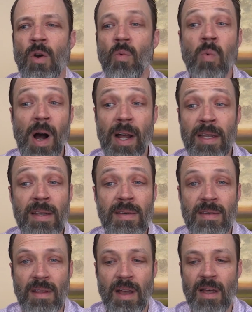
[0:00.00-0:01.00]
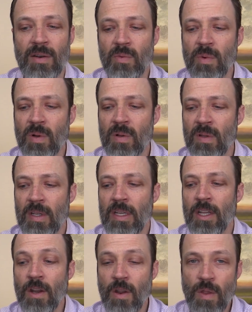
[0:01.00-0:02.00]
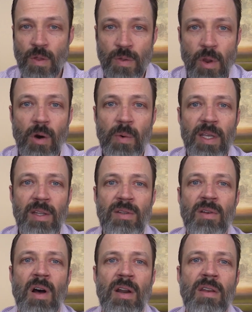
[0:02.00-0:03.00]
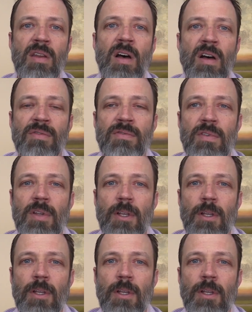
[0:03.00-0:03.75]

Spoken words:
Why is that? Well, knowing is not enough.